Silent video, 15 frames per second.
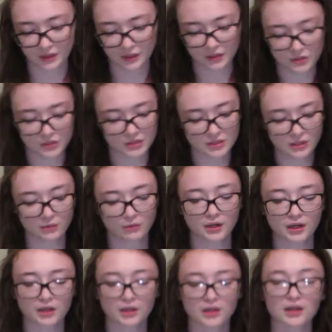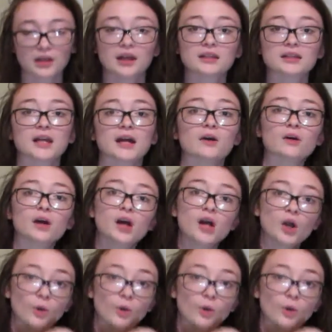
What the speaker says: you're just going to want to cut it out.